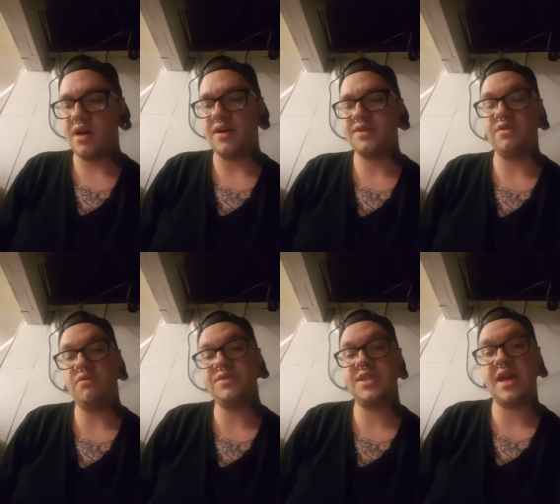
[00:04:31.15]
Uh,
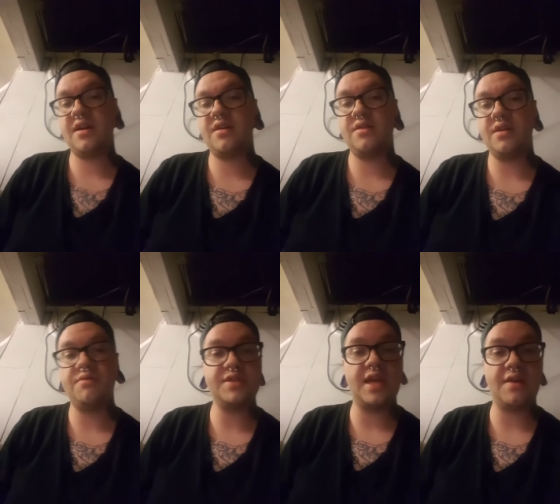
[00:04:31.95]
so it will stack. It
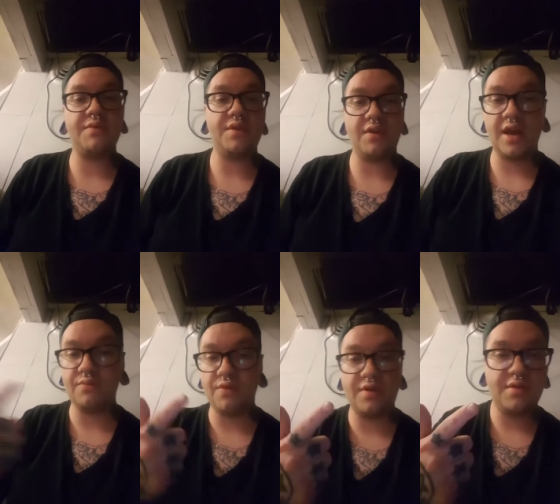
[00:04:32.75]
will stack with your
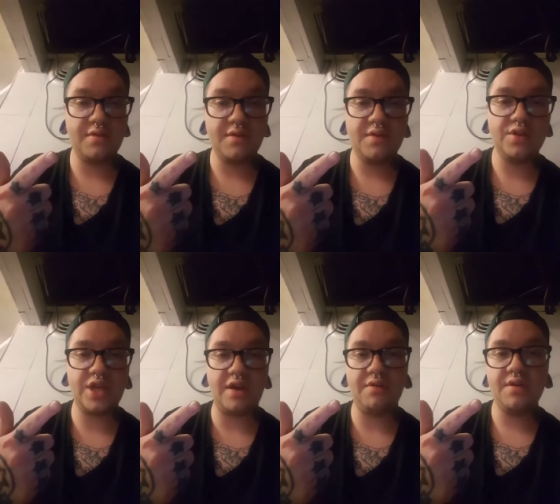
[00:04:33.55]
Edward
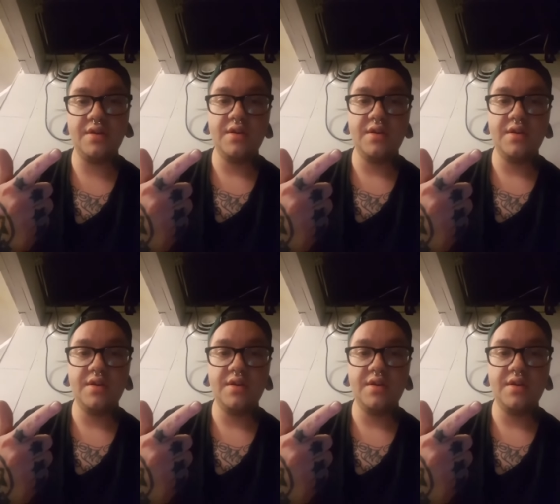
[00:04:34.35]
shout.